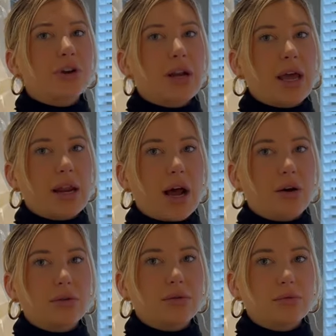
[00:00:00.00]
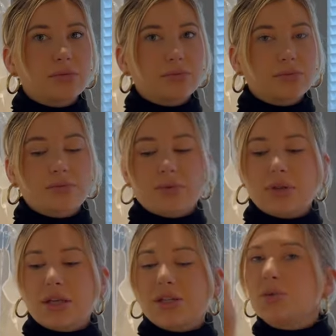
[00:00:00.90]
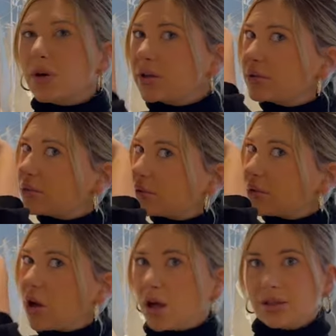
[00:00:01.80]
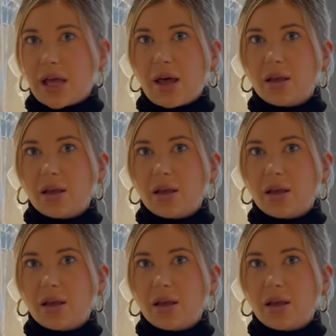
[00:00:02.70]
a night out. This one all day.